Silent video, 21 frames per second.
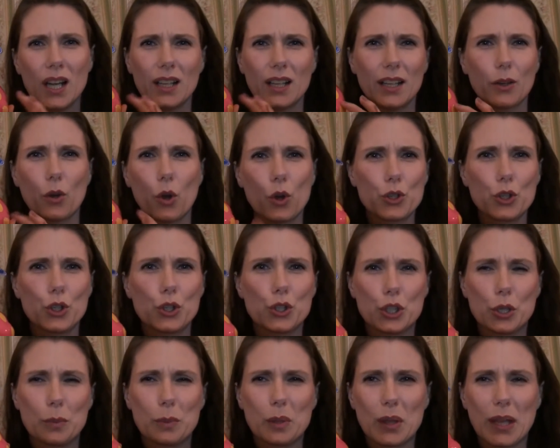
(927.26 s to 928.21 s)
like on
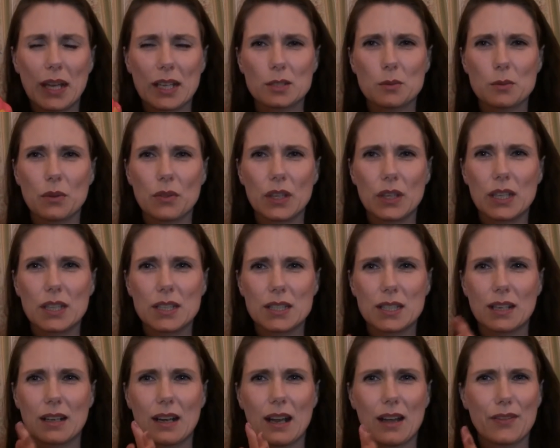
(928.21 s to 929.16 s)
YouTube and things with these
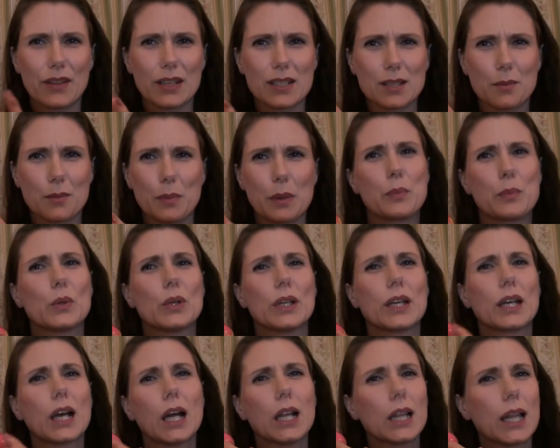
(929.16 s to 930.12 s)
and I think some people
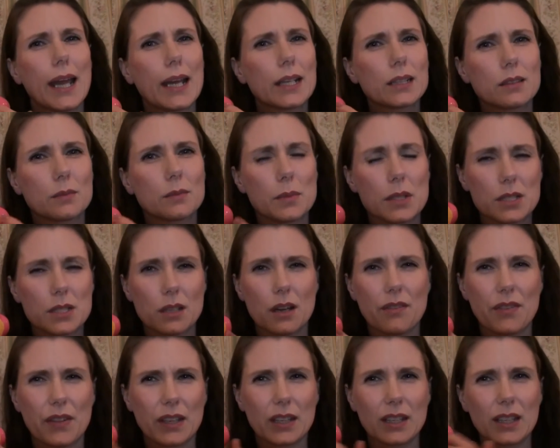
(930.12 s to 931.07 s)
like collect them and
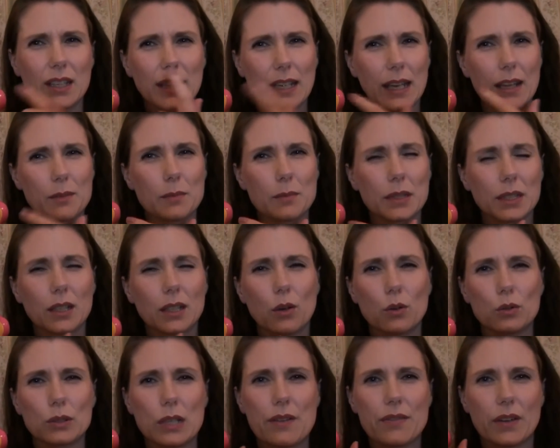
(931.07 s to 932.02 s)
stuff. I think you can get them in like
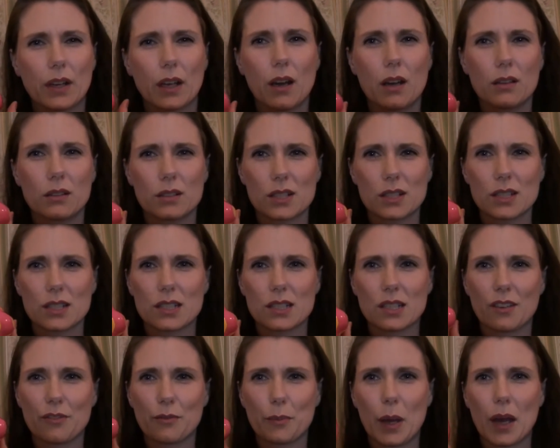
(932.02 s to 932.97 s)
all different colours and
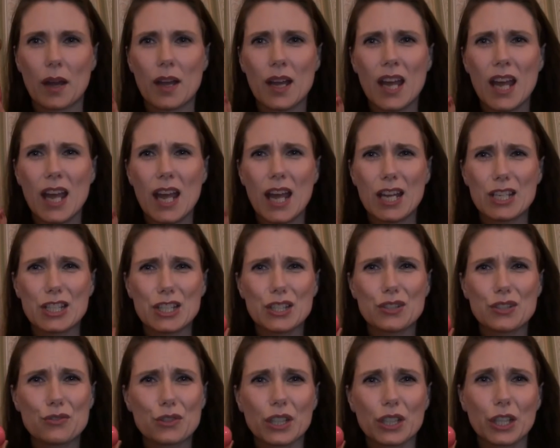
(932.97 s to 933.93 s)
stuff but it's
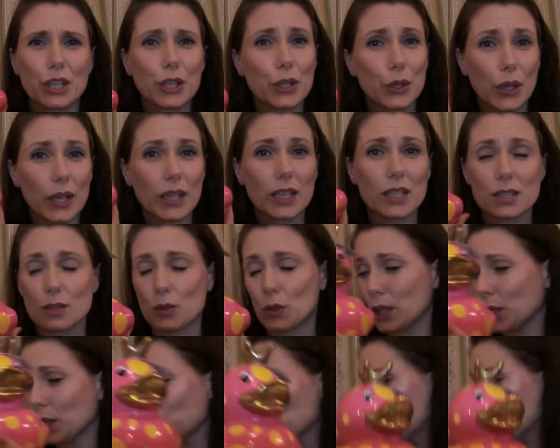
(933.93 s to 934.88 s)
just really cute and it's
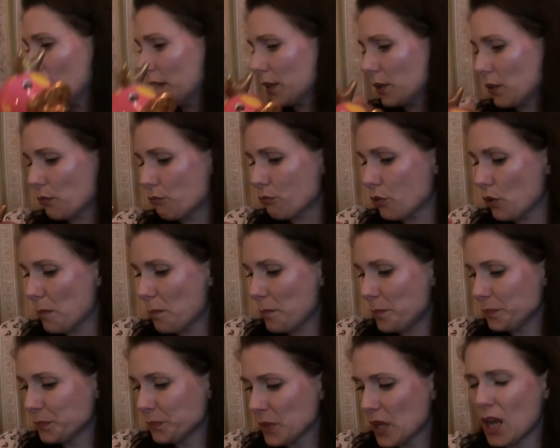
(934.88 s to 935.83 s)
going to go in her
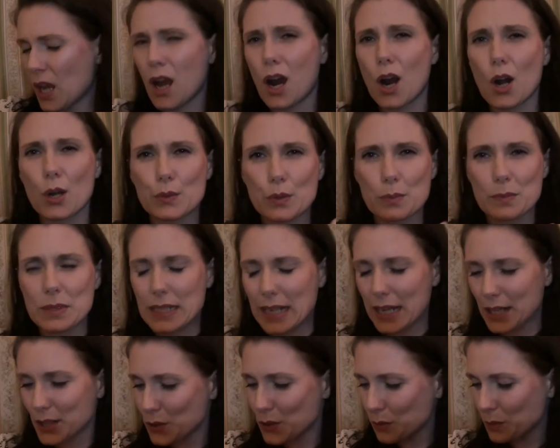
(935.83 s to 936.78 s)
room. Her room's the
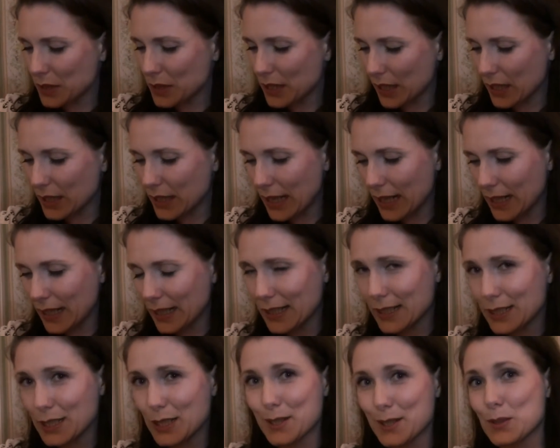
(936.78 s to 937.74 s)
next room to get
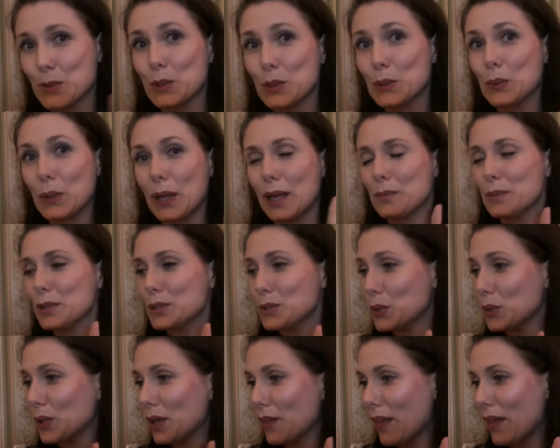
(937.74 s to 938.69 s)
decorated so you'll get a wee
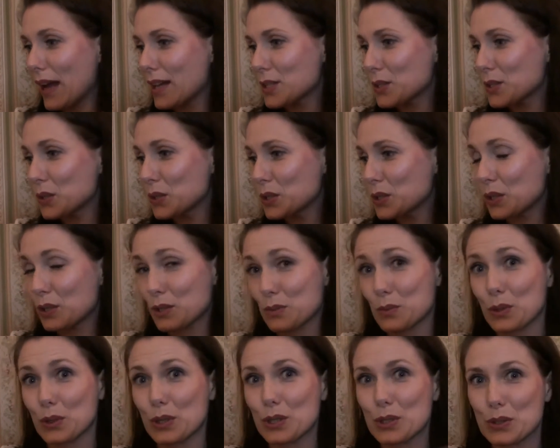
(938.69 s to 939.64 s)
tour of that soon because
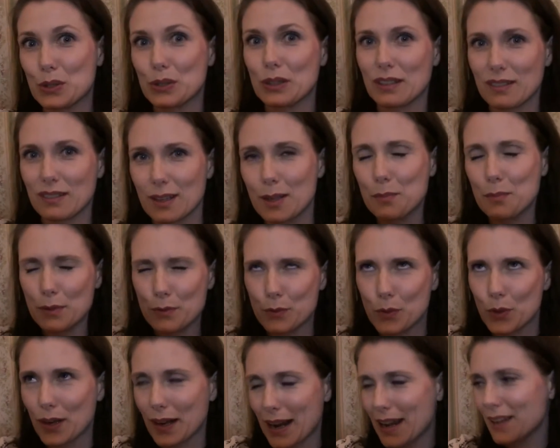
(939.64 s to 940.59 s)
we're going to do like the
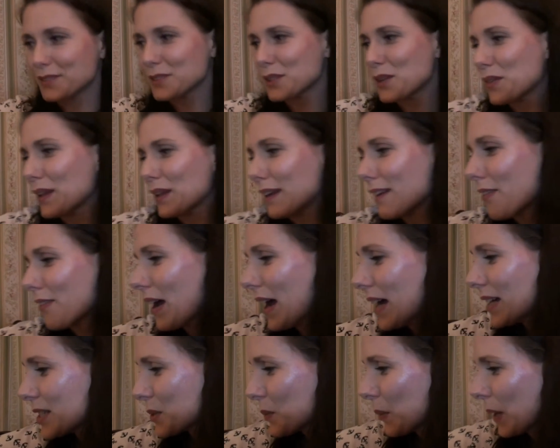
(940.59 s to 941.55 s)
before and after thing of
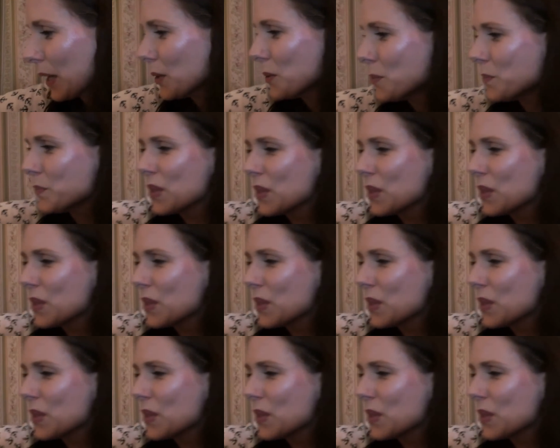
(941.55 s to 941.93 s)
that as well.